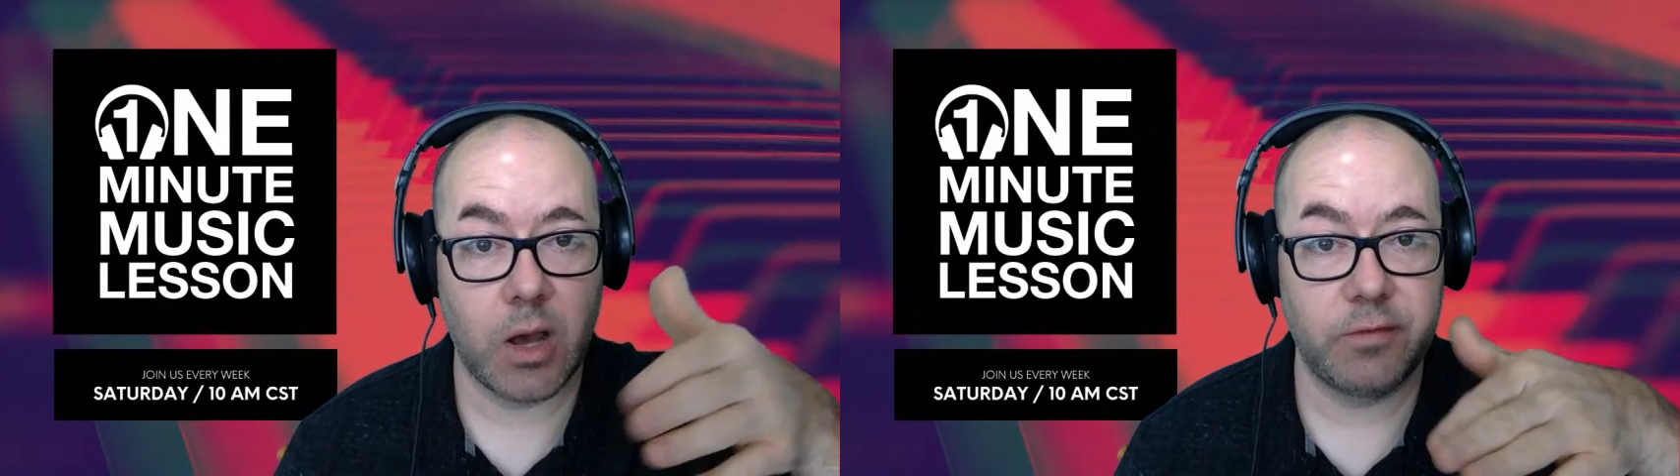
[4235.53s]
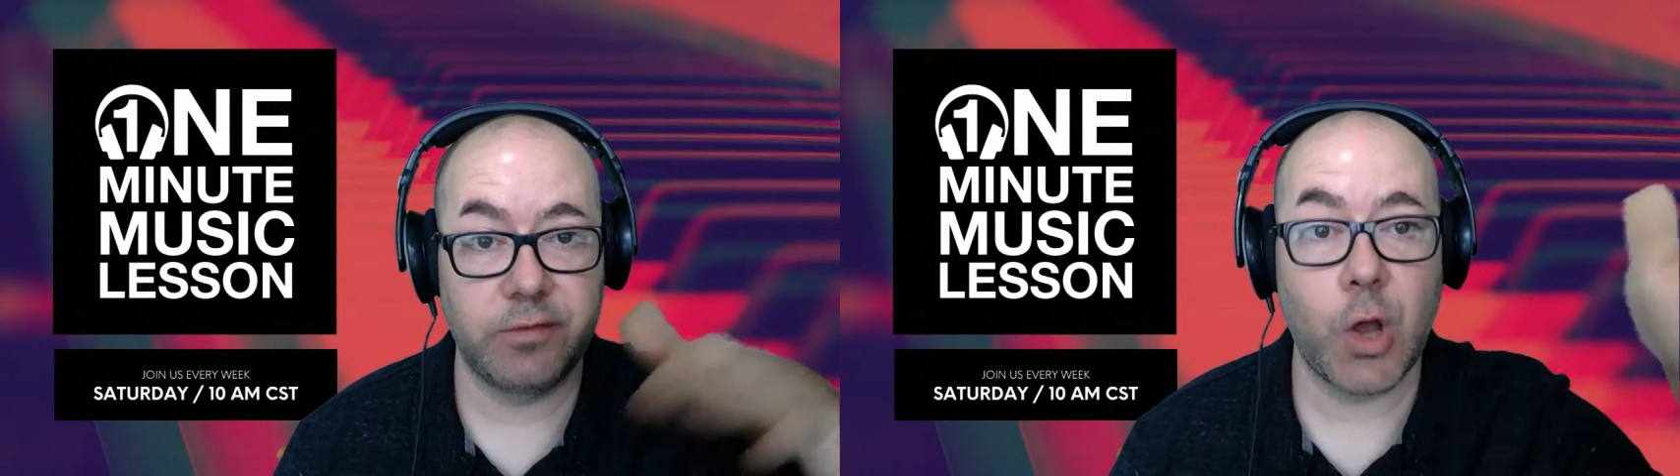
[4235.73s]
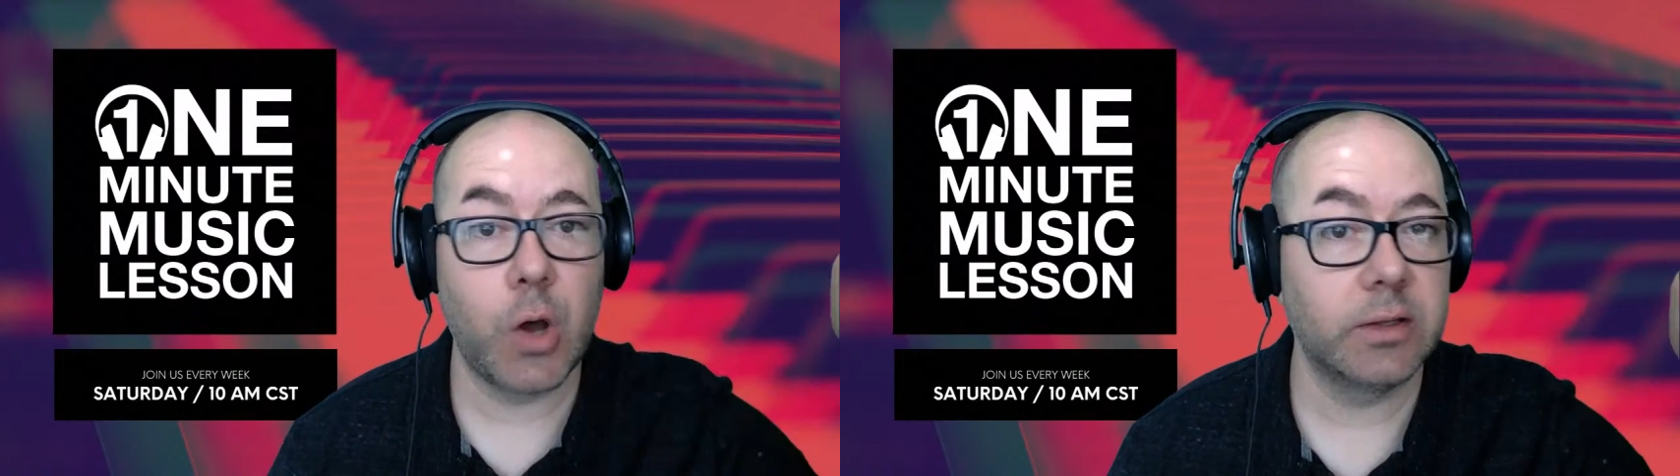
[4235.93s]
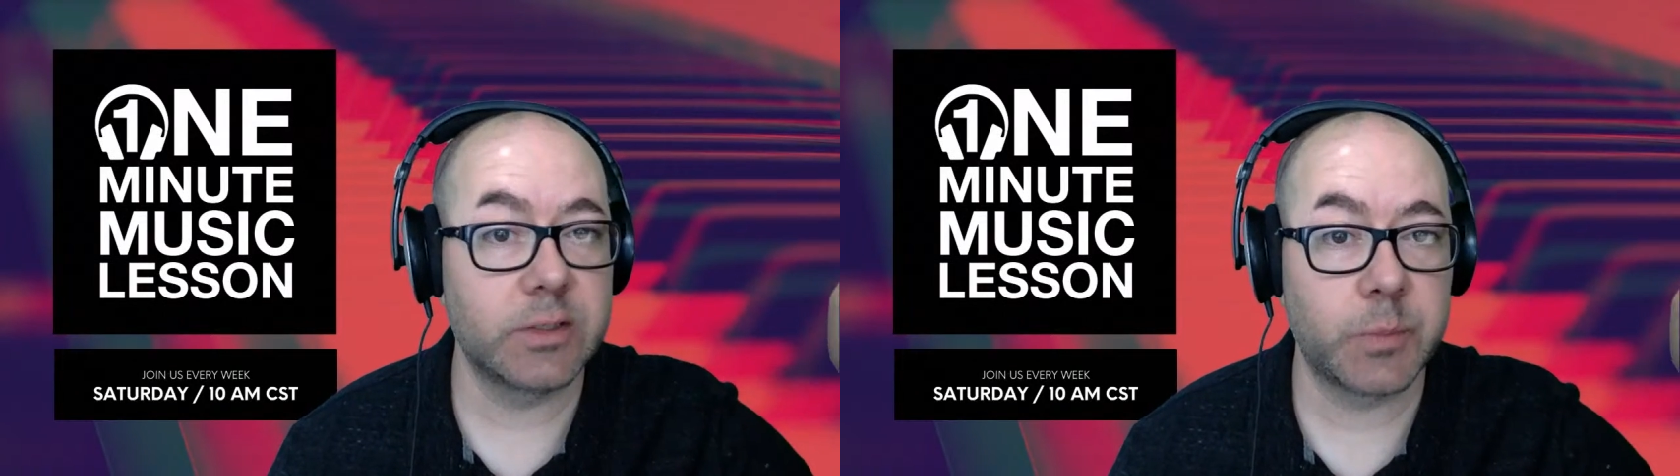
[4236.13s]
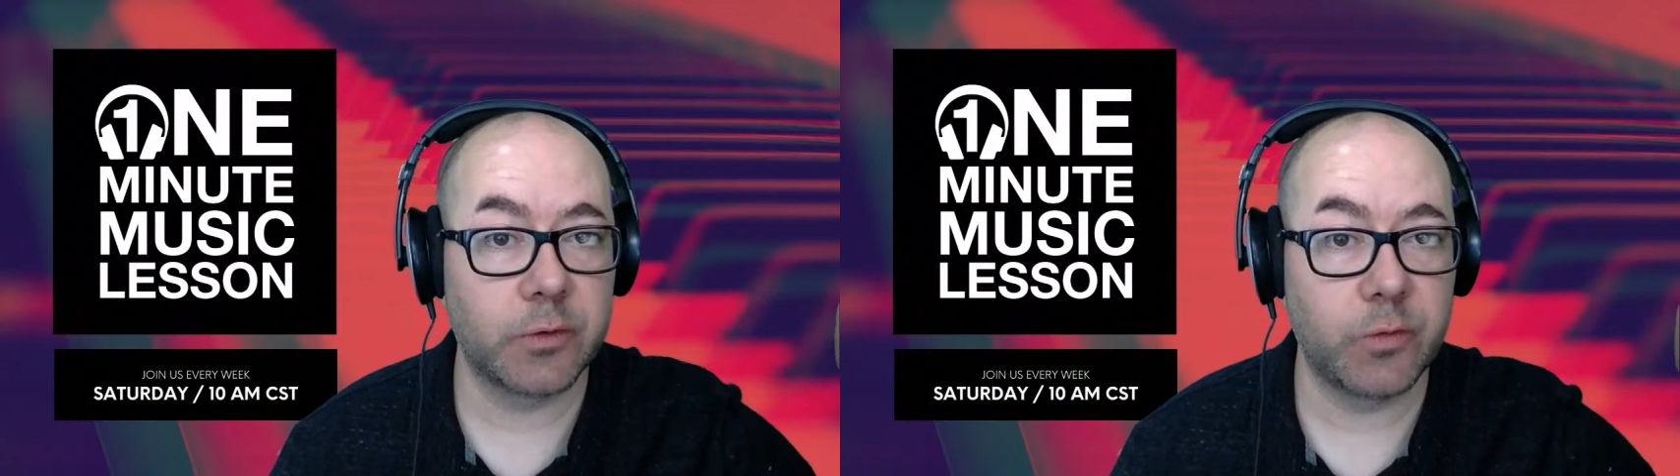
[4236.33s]

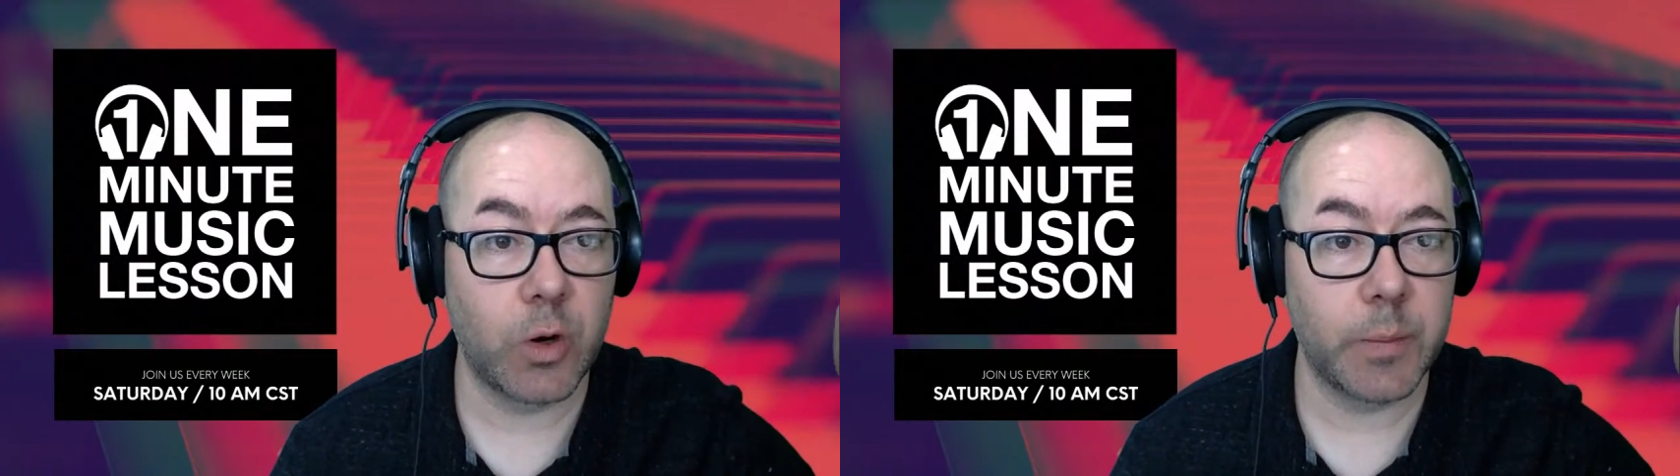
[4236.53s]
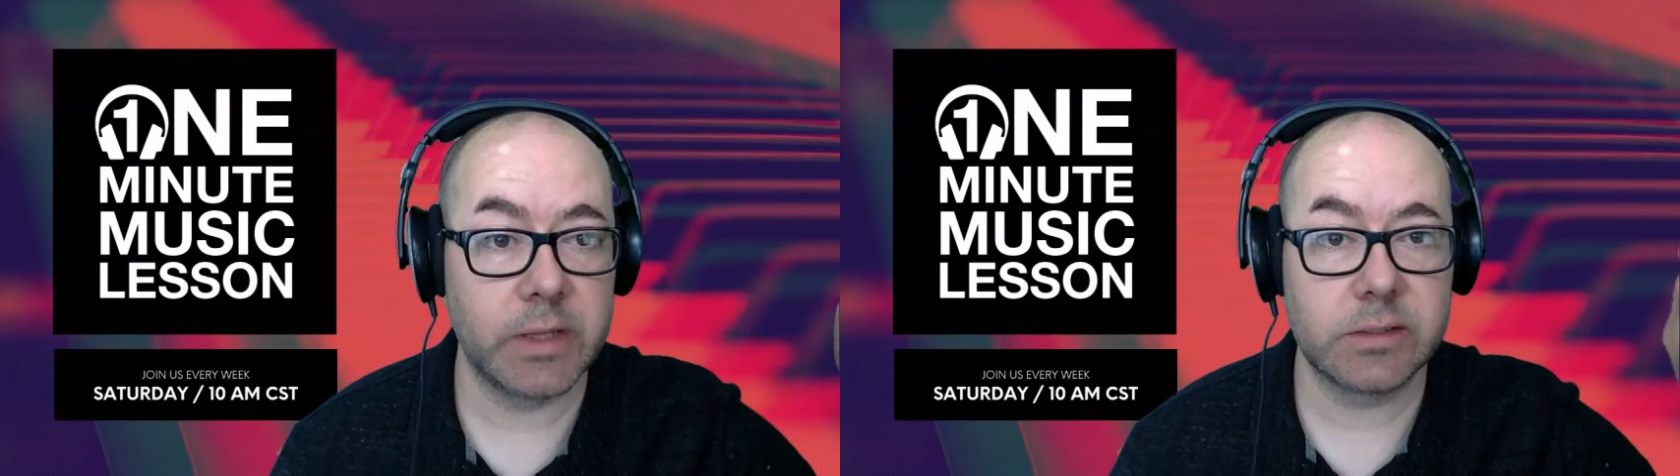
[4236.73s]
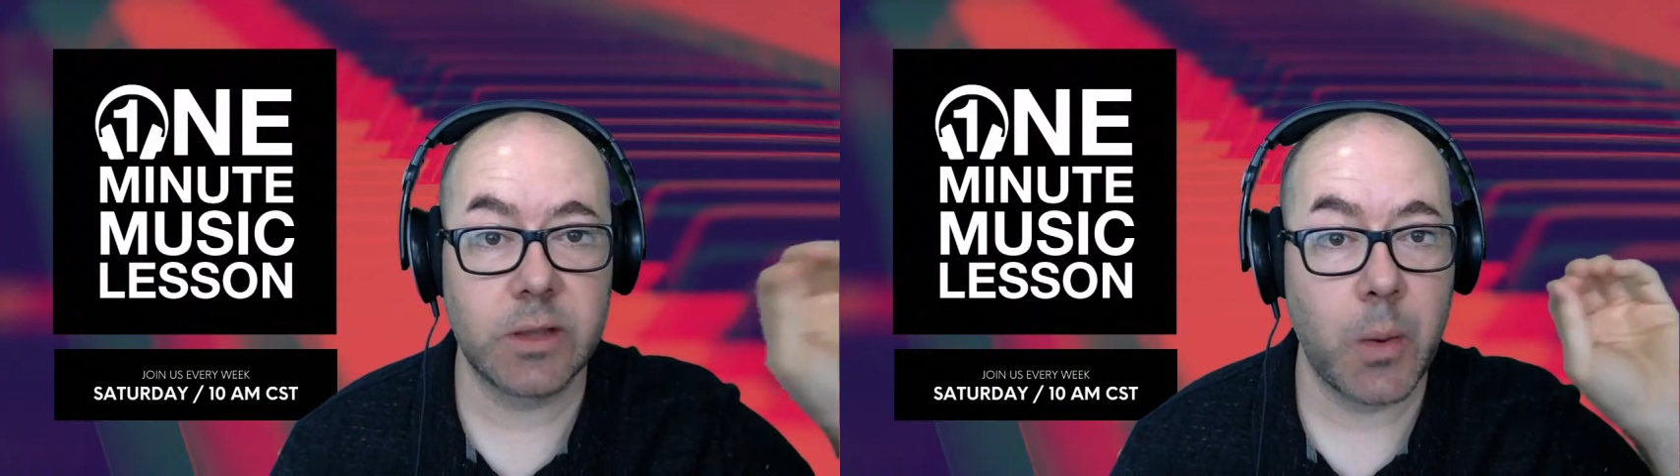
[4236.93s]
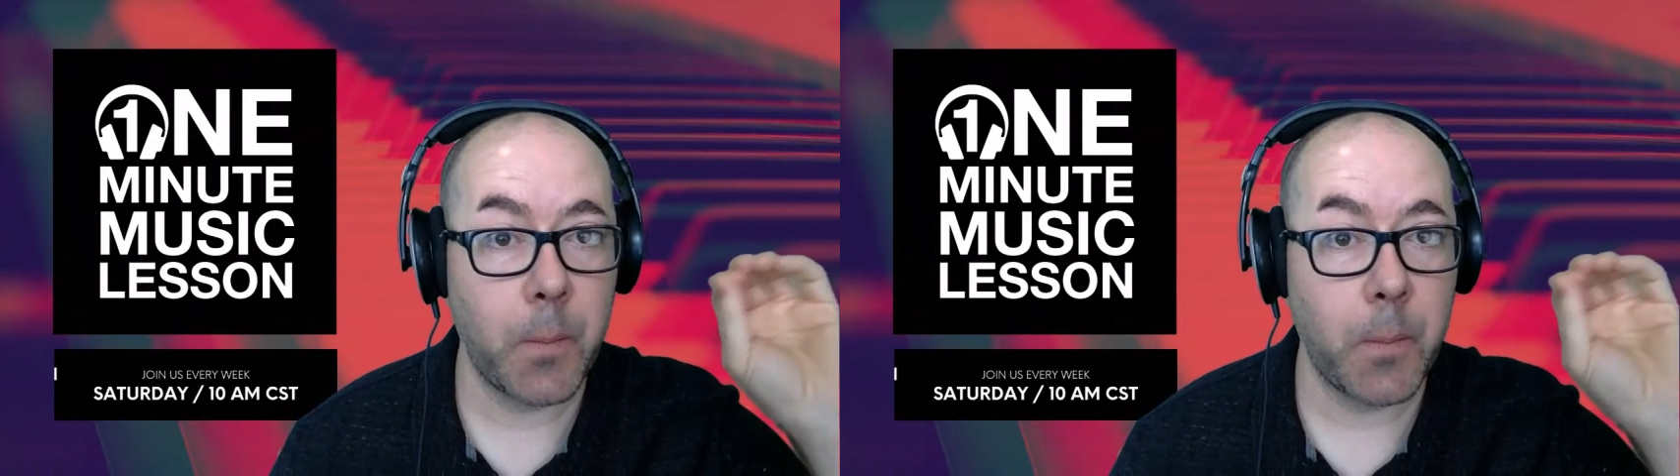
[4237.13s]
flawless performance